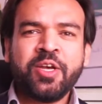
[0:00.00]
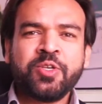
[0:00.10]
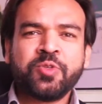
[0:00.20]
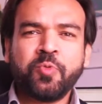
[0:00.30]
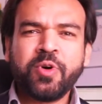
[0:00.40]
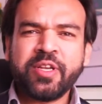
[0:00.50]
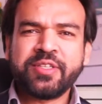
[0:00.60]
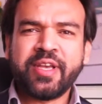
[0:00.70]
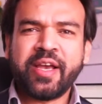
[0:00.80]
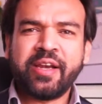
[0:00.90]
So what
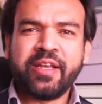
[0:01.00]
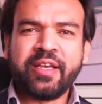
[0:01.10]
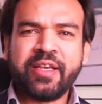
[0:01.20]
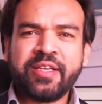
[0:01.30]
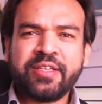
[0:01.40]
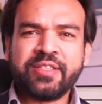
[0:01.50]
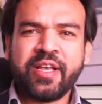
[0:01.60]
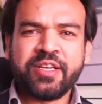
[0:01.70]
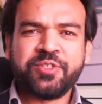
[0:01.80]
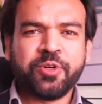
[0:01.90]
exactly is
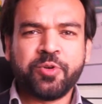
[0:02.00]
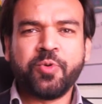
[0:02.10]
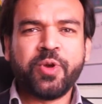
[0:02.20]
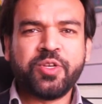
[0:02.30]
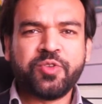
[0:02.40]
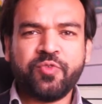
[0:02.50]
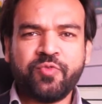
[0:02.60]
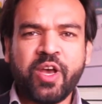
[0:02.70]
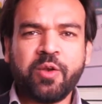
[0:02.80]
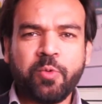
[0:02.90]
that you're going to
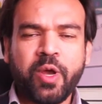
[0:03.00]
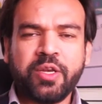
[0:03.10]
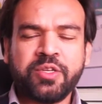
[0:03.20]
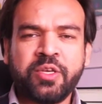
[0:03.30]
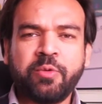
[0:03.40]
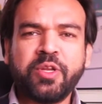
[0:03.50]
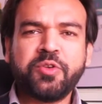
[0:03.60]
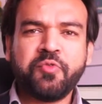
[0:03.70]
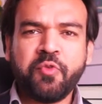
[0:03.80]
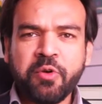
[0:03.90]
evaluate? You
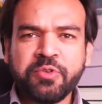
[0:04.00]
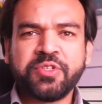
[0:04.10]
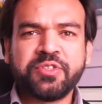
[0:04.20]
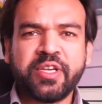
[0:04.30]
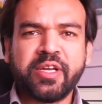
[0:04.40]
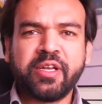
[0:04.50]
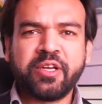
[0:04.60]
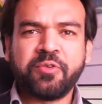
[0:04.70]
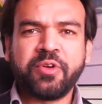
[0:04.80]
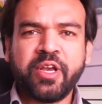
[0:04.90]
need to very succinctly
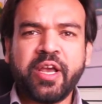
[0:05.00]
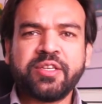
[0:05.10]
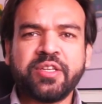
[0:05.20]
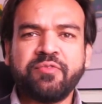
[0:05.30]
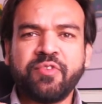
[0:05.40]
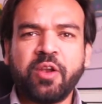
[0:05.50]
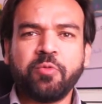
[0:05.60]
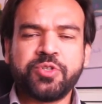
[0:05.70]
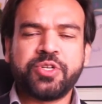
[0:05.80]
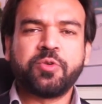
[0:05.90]
create an
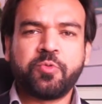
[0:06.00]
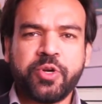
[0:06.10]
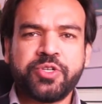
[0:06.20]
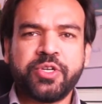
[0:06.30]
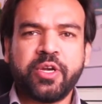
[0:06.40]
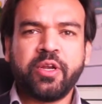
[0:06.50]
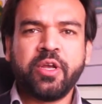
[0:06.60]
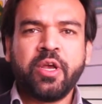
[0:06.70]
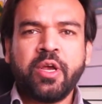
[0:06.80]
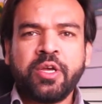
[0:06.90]
evaluation question.
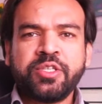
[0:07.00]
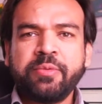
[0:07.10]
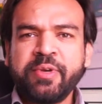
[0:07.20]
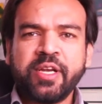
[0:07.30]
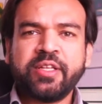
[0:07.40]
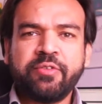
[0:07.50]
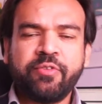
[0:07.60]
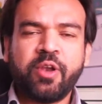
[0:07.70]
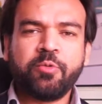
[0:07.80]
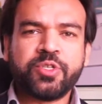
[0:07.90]
Typically, the
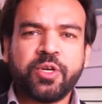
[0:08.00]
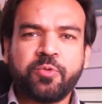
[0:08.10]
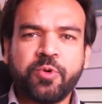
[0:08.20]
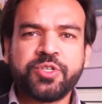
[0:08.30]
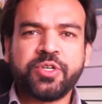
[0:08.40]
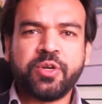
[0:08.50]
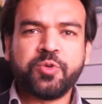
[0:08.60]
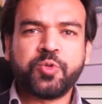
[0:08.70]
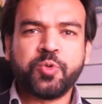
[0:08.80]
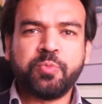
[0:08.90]
evaluation question
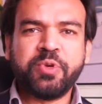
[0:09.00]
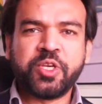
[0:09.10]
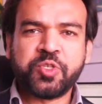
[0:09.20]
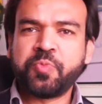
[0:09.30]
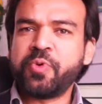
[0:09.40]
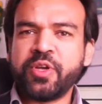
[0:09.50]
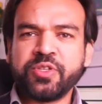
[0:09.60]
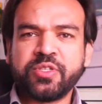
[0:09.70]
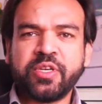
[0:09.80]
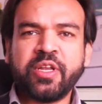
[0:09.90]
should be
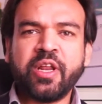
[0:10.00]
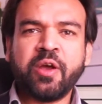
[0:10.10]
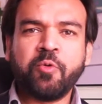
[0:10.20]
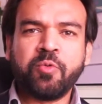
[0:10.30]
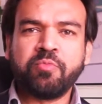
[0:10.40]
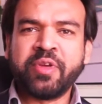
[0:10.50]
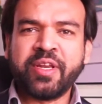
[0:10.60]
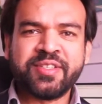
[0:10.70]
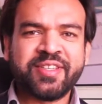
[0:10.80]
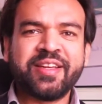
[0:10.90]
expressed in
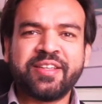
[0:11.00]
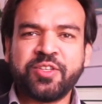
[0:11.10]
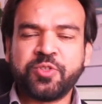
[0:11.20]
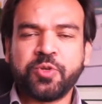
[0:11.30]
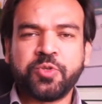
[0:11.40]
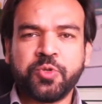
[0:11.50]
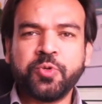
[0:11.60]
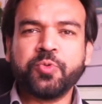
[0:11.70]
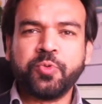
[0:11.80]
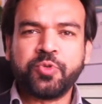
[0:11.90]
a sentence or
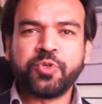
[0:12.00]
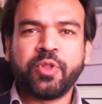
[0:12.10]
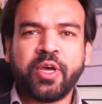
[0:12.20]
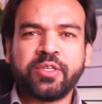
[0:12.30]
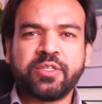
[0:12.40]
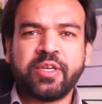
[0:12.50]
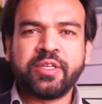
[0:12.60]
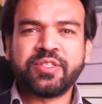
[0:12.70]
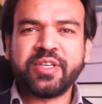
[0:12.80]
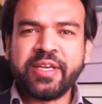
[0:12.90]
two so that
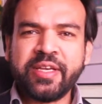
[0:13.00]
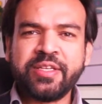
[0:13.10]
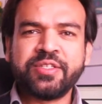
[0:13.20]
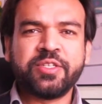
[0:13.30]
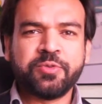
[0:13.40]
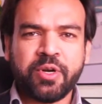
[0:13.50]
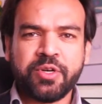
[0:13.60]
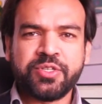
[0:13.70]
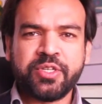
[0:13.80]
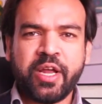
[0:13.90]
it's easy to
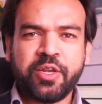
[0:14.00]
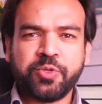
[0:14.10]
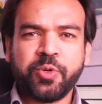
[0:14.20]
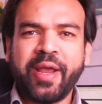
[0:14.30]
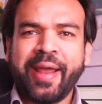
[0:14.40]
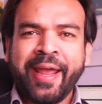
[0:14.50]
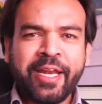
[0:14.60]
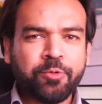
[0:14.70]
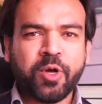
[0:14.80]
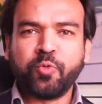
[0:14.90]
understand. So
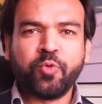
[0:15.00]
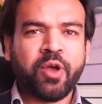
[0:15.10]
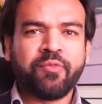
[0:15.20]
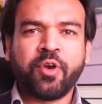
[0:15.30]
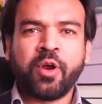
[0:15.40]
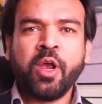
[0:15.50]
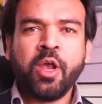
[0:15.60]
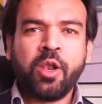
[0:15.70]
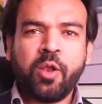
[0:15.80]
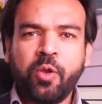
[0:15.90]
anyone, whoever
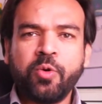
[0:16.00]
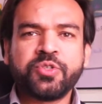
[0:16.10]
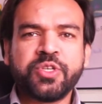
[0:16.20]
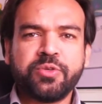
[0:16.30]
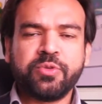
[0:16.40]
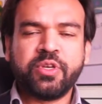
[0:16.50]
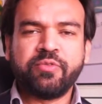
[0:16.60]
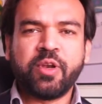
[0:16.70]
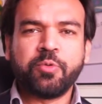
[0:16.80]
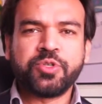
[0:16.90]
looks into the
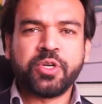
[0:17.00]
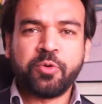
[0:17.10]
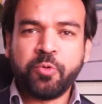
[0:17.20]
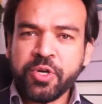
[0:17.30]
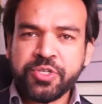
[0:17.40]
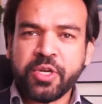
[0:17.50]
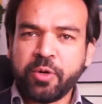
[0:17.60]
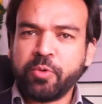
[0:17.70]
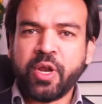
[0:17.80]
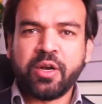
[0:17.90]
evaluation
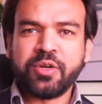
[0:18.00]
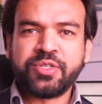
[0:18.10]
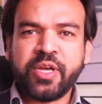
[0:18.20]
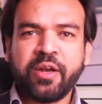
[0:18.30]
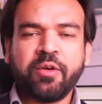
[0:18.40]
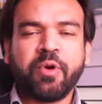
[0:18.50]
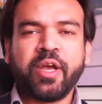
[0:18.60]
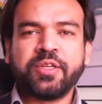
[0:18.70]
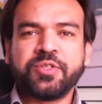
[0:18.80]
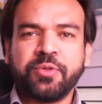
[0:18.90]
question would understand, all
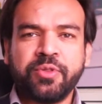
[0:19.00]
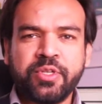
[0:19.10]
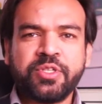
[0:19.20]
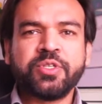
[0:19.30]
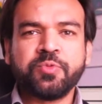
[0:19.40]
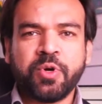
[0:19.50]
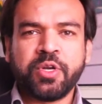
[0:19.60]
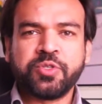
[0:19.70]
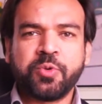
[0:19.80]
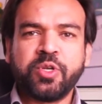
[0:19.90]
right, so this is what
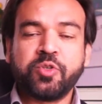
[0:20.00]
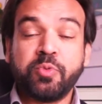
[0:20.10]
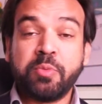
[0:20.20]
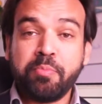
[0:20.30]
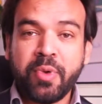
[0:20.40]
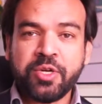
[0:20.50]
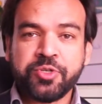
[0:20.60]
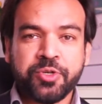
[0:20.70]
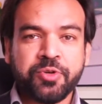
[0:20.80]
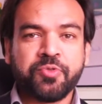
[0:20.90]
is going to be
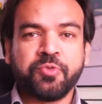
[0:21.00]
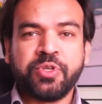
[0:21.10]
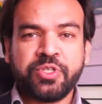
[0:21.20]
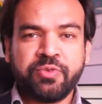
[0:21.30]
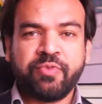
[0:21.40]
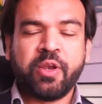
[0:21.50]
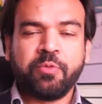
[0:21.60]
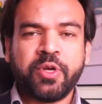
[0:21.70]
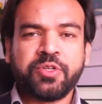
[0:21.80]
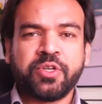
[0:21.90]
measured through this
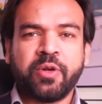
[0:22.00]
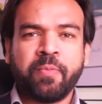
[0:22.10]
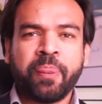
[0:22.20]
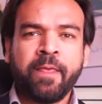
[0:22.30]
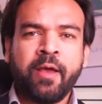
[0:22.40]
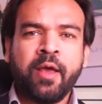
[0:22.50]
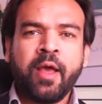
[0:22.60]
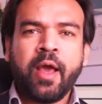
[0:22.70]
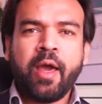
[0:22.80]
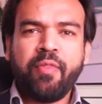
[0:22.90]
evaluation.
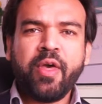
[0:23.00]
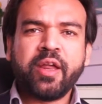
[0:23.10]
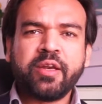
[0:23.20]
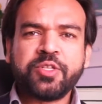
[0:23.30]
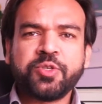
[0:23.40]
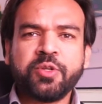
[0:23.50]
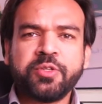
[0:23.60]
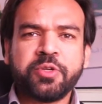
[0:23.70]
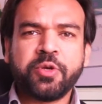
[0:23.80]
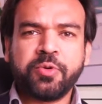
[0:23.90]
And then it's
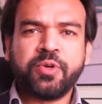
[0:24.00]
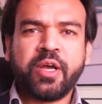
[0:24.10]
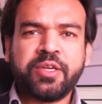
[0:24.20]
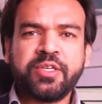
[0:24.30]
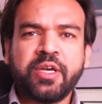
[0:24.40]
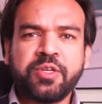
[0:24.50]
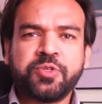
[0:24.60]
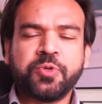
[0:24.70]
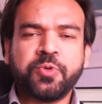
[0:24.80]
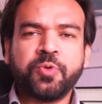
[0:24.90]
also a good idea
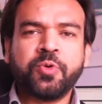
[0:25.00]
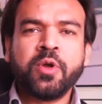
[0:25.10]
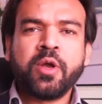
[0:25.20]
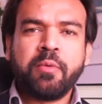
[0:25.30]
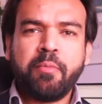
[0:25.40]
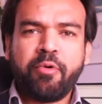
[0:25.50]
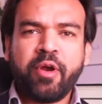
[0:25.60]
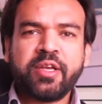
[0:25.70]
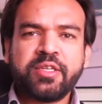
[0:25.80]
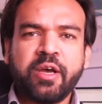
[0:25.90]
to
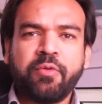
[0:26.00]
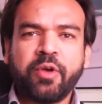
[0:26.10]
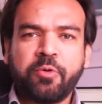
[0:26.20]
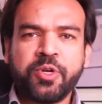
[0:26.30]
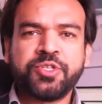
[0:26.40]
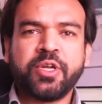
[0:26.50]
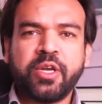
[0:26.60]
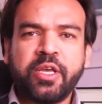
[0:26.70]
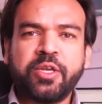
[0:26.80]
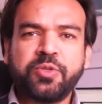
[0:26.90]
break down the
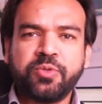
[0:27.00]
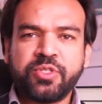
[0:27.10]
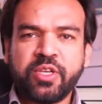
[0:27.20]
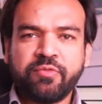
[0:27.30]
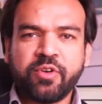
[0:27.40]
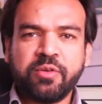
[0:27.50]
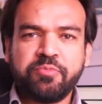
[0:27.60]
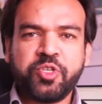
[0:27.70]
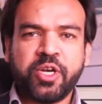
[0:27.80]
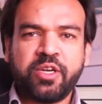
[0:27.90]
question into several
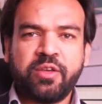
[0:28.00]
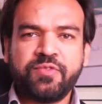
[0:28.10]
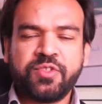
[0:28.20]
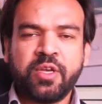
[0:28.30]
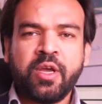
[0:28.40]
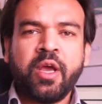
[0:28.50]
objectives.